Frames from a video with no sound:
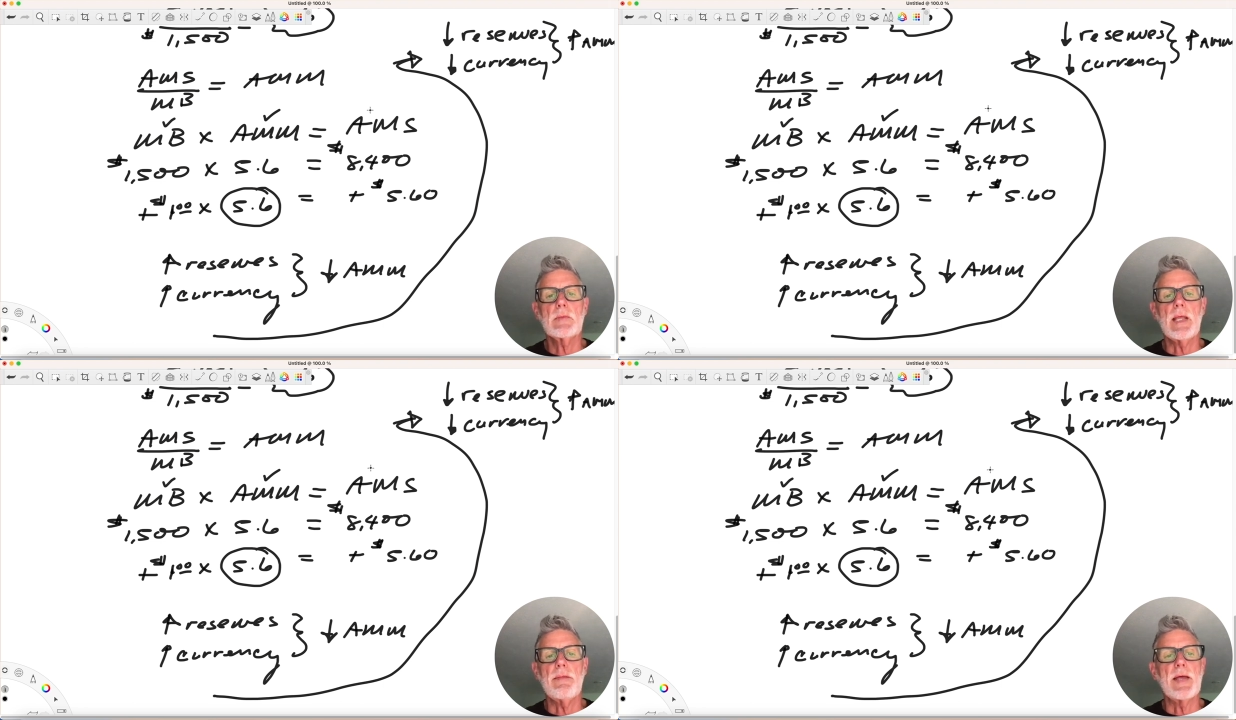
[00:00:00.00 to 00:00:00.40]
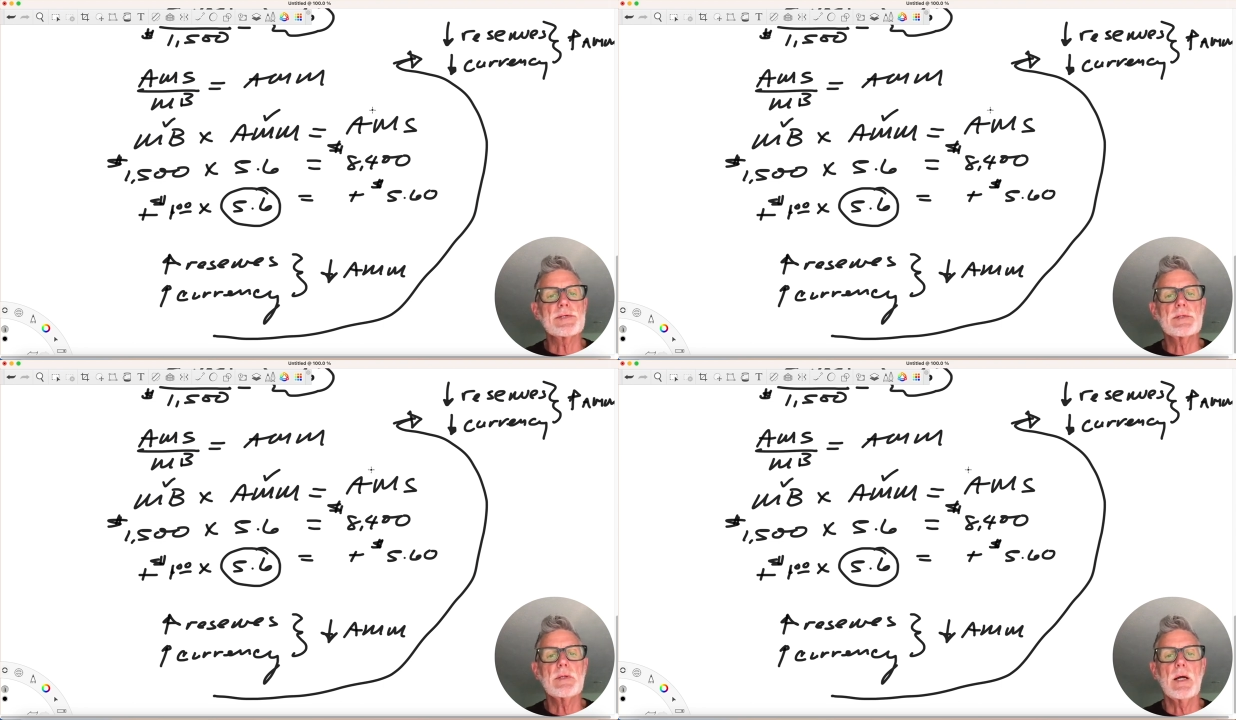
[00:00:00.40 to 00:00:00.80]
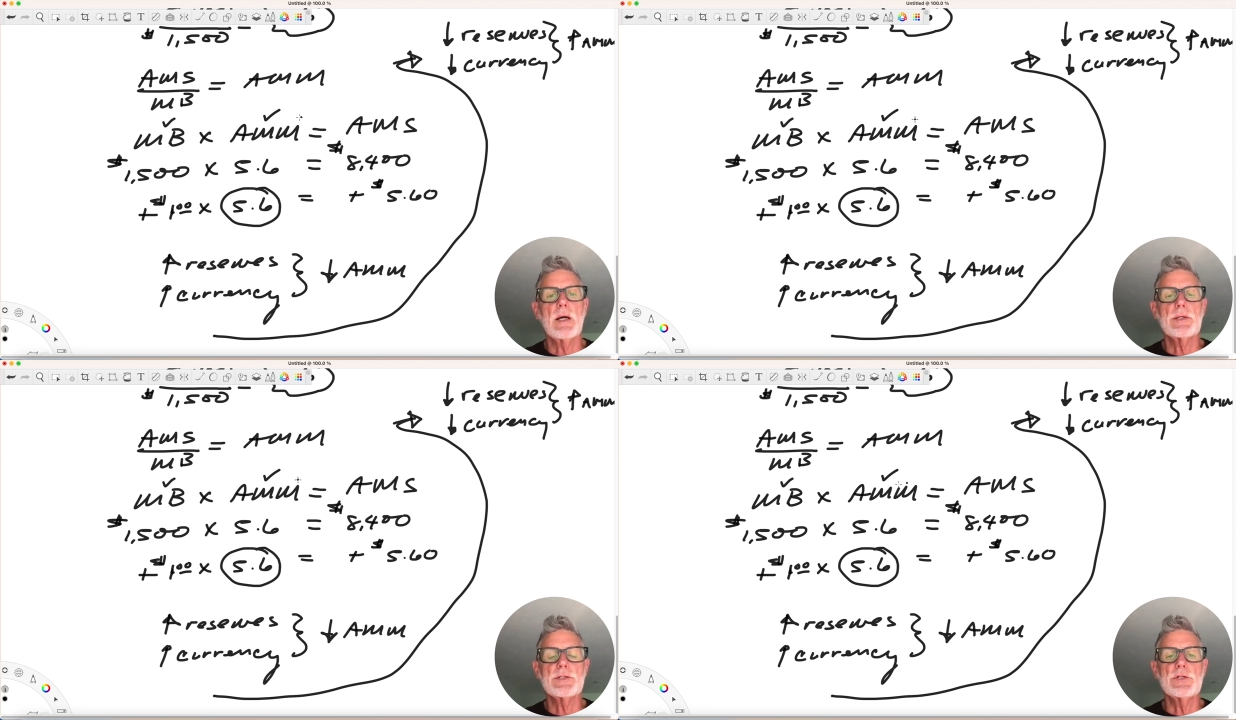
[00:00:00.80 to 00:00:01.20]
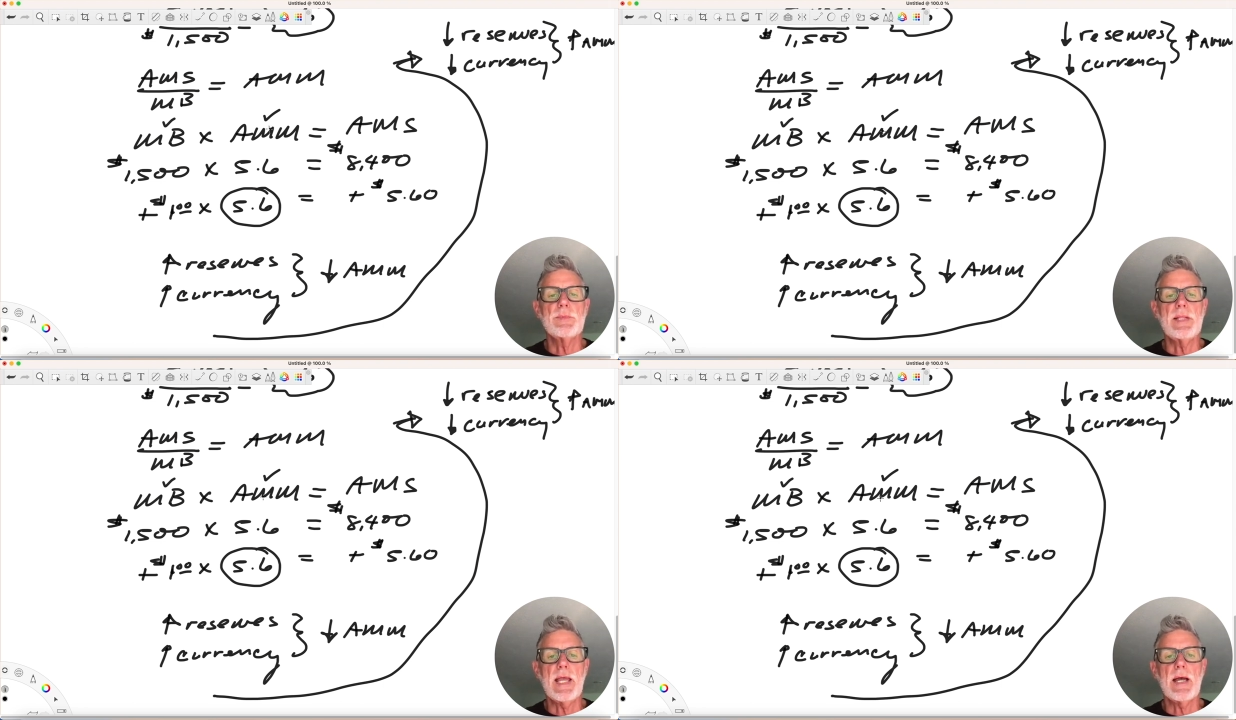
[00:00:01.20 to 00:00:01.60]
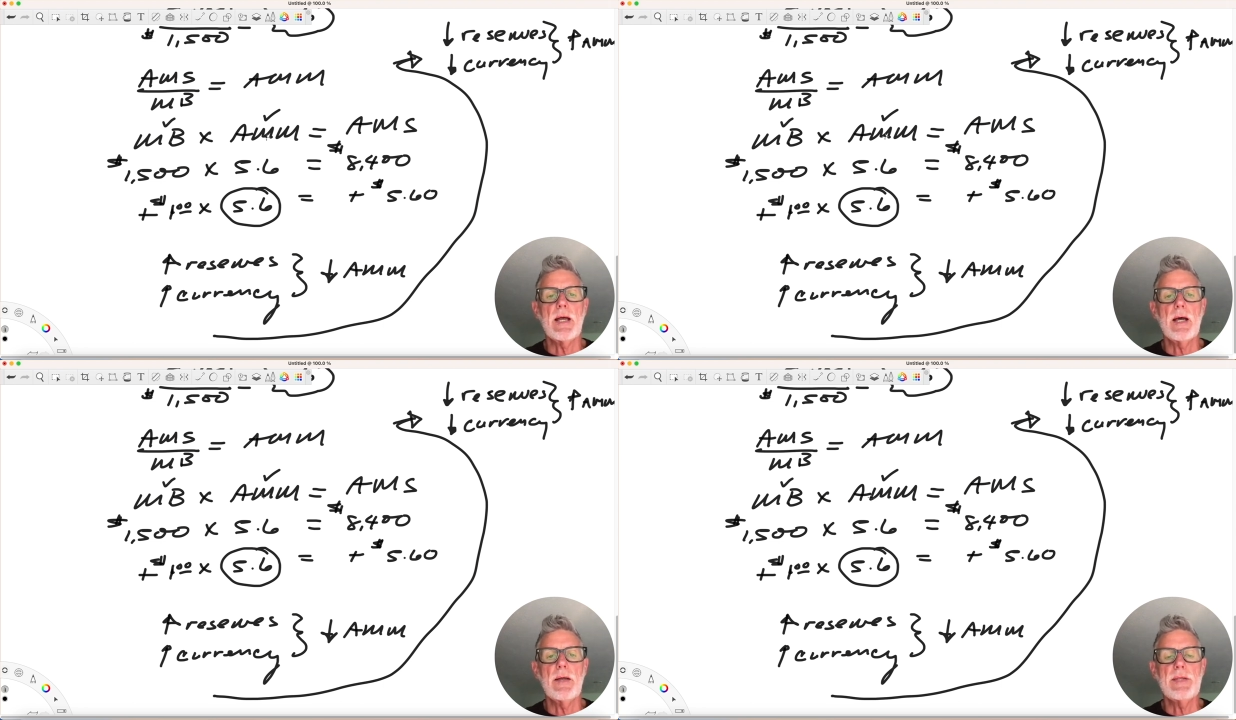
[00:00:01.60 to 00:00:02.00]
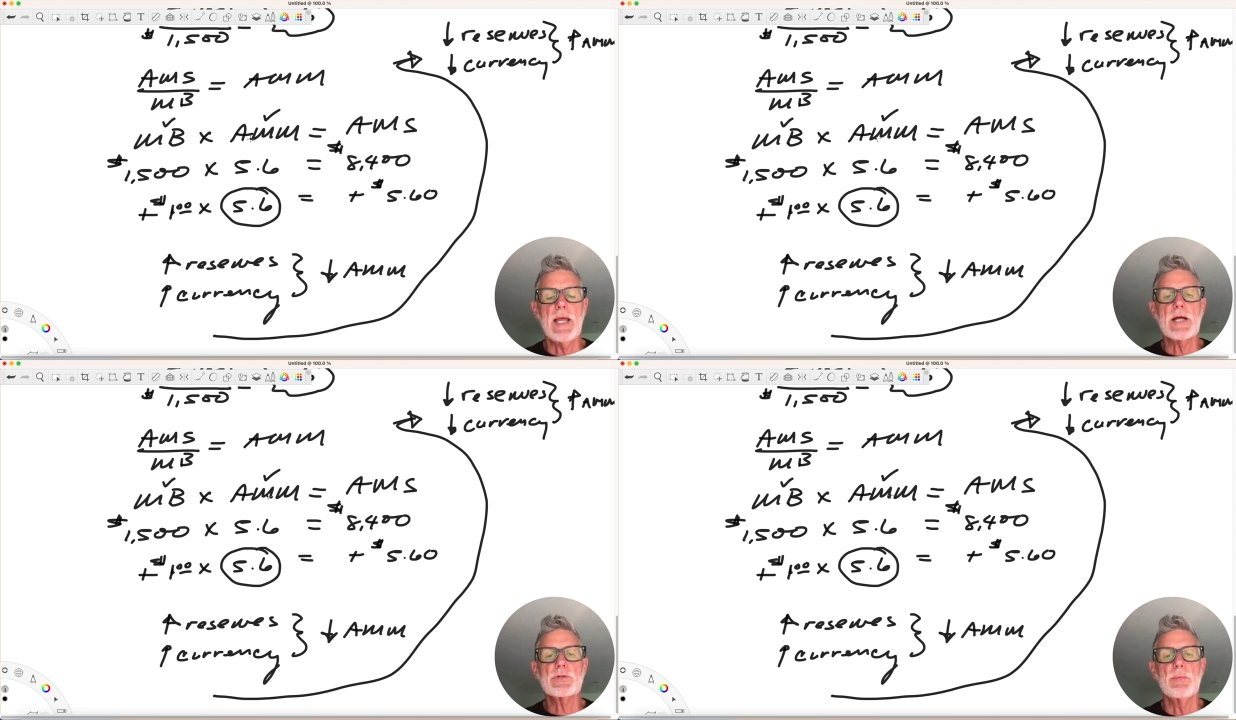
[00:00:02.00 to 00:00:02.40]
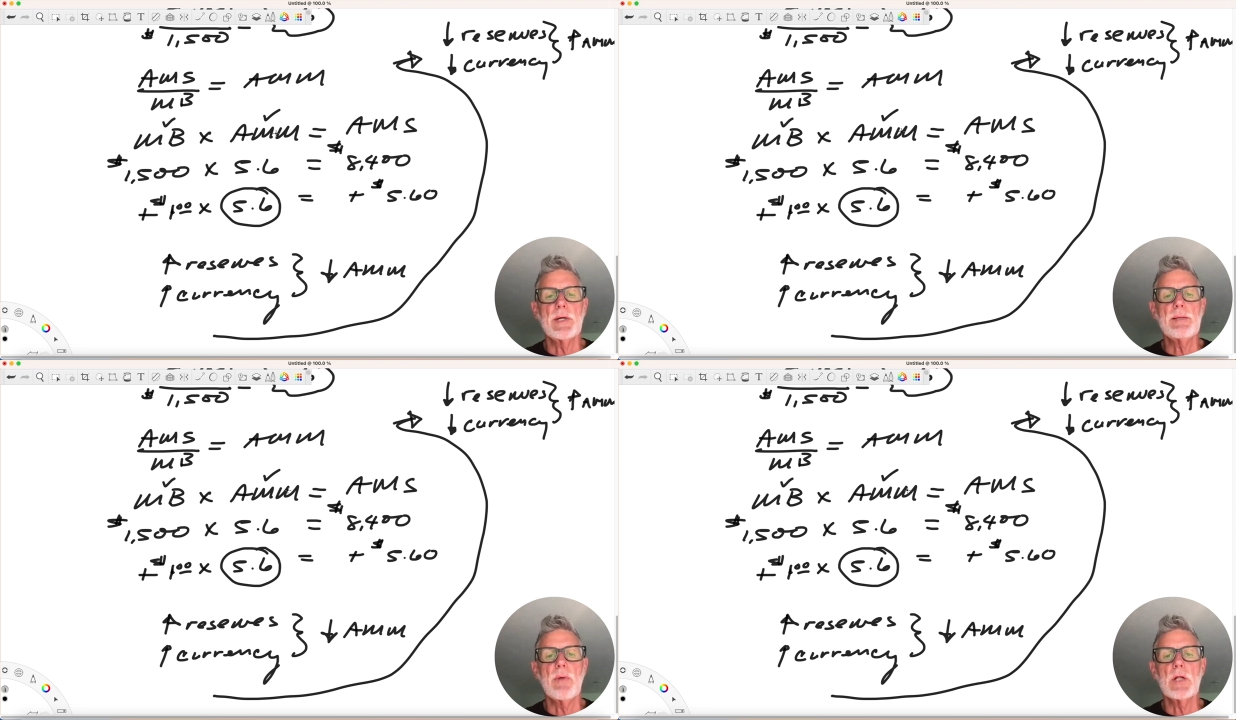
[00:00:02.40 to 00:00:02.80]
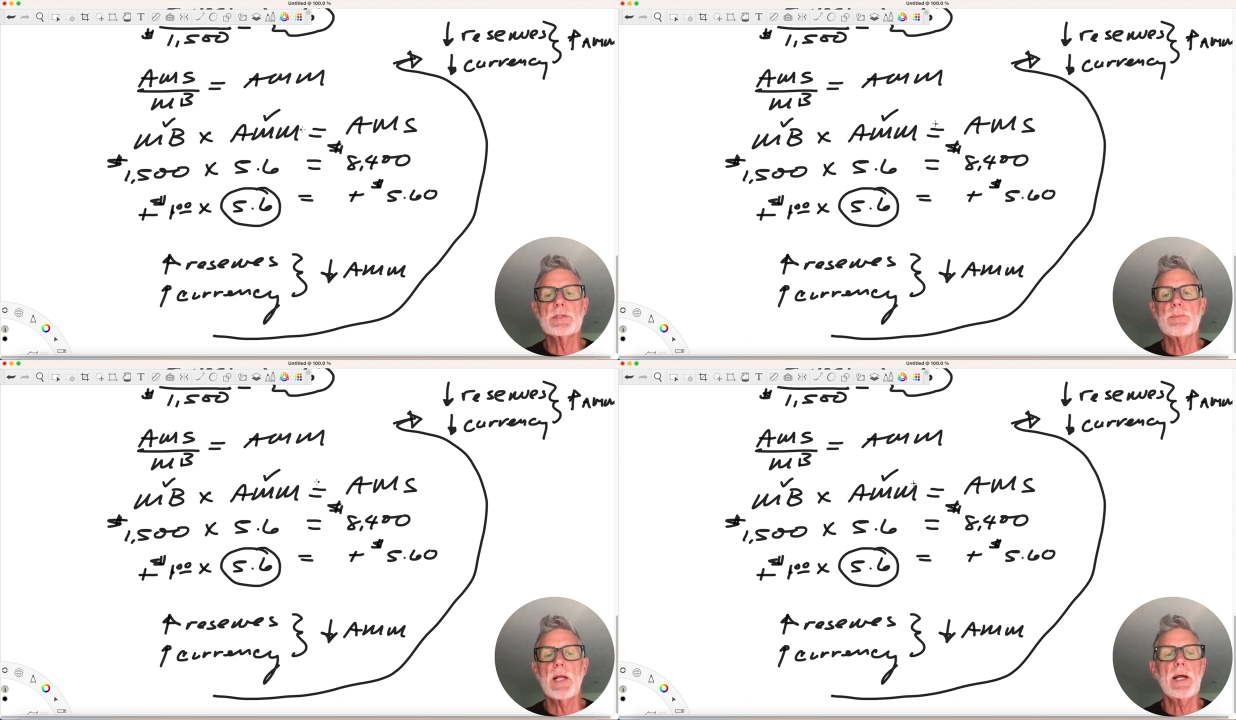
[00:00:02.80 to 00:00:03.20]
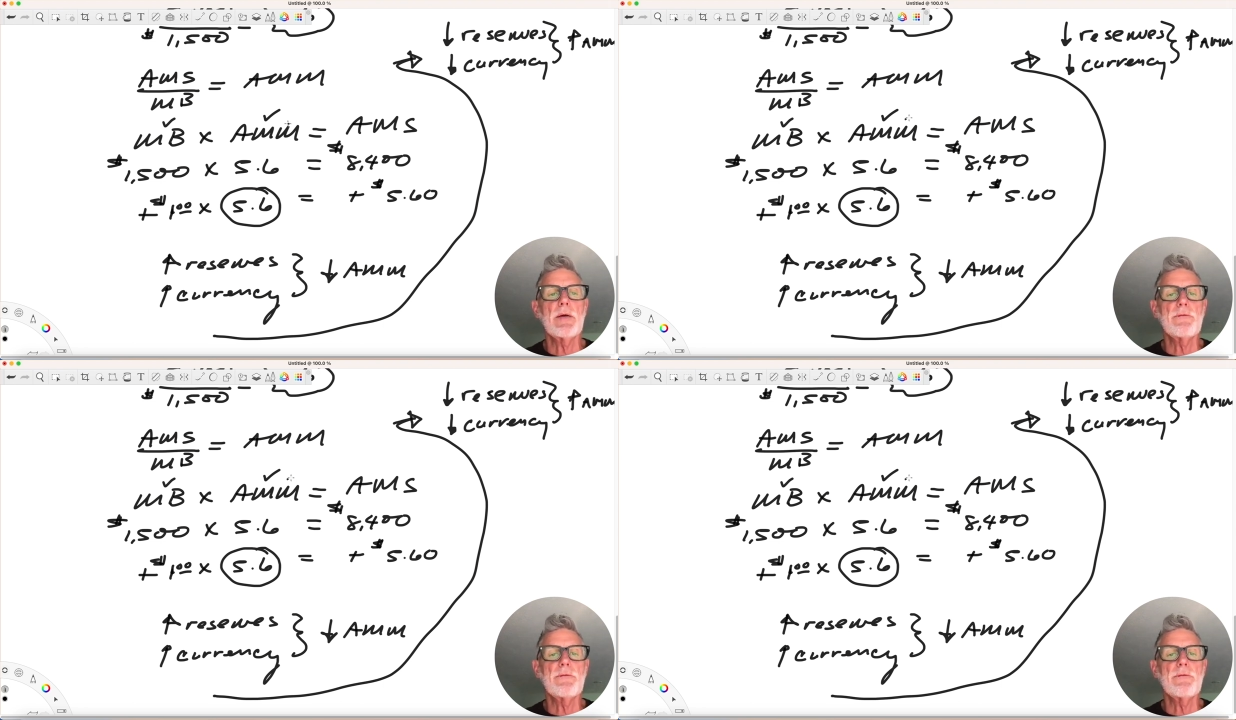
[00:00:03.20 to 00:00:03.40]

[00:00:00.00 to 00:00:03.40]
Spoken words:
And that's, the actual money multiplier.